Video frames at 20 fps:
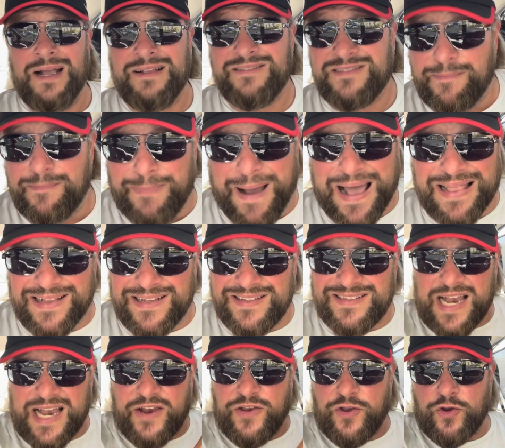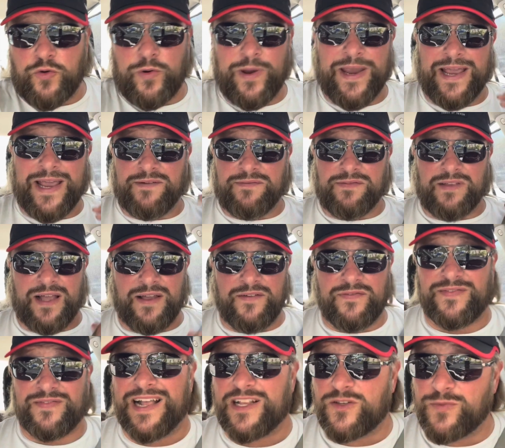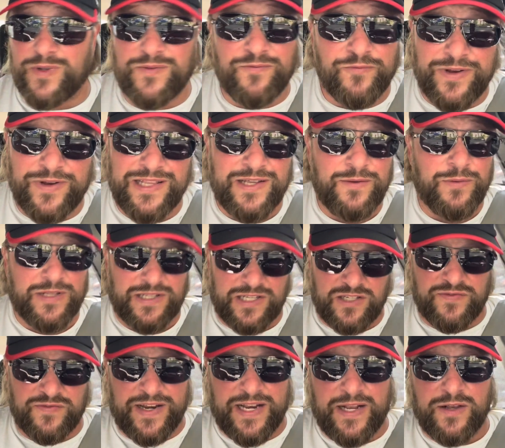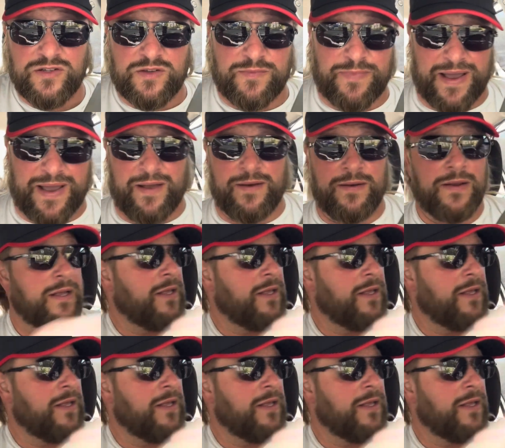to balance out your creative life? That's what this video is about.